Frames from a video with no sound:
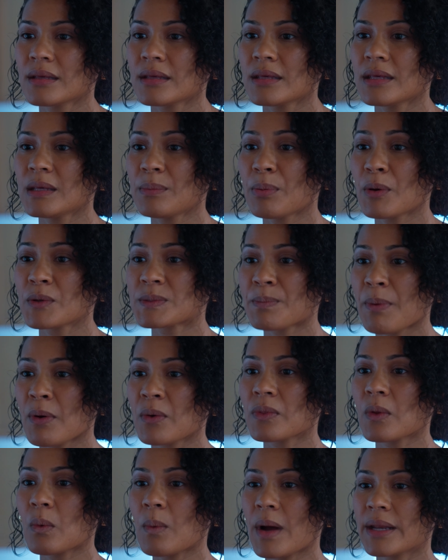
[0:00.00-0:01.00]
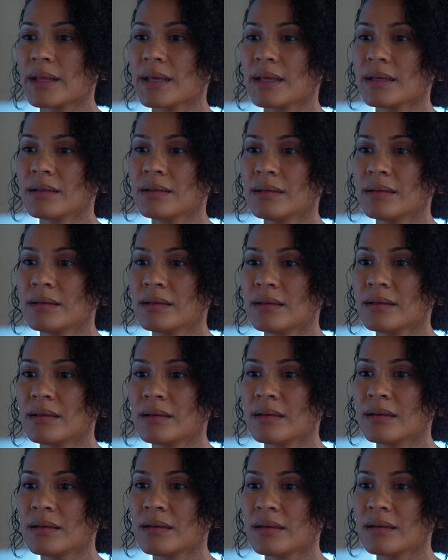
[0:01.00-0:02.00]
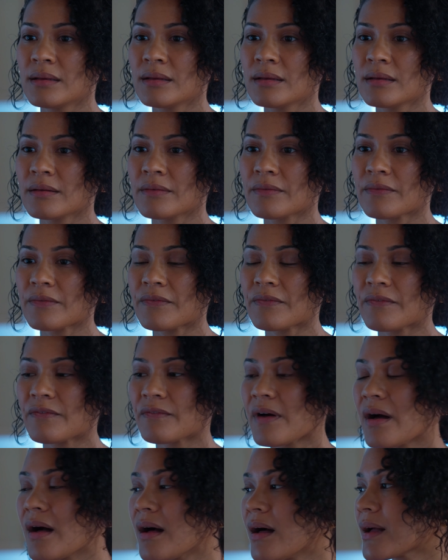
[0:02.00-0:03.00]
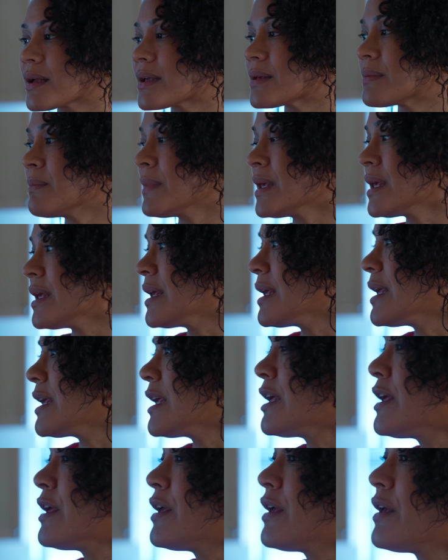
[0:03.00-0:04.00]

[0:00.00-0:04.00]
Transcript: He postponed the wedding? Fuck me.